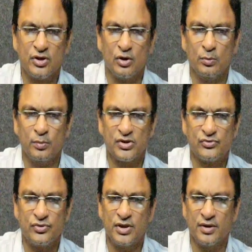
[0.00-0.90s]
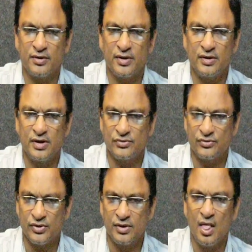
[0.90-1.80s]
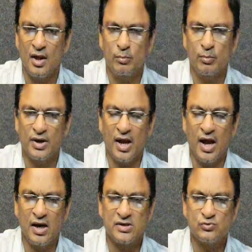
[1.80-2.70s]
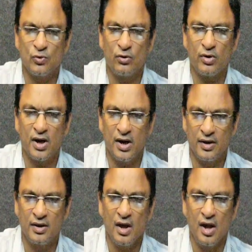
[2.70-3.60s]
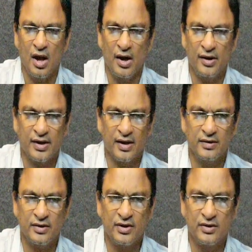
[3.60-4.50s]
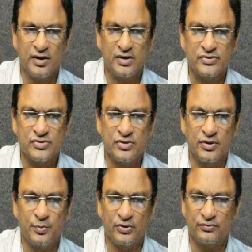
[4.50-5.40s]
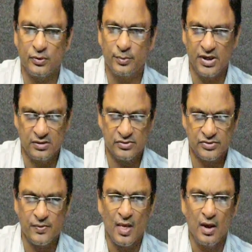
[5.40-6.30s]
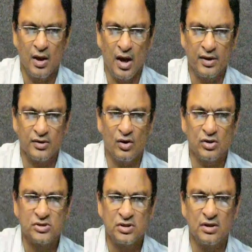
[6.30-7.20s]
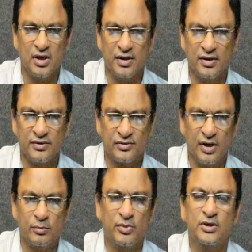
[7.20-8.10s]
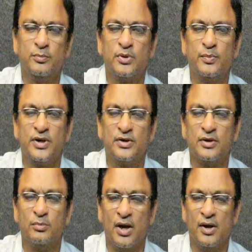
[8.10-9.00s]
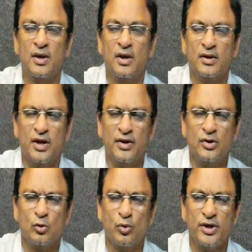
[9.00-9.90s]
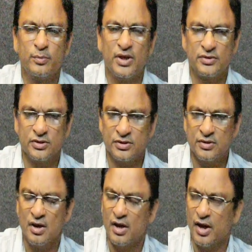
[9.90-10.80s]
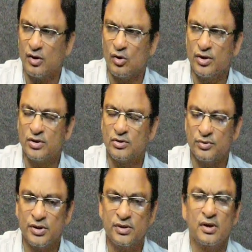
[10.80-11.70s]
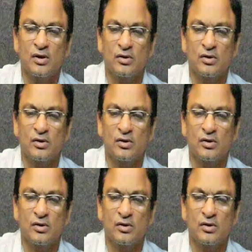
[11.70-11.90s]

the complexity and redundancy, but adds overhead and can decrease the performance. And the logical layers can be implemented by any coding method according to the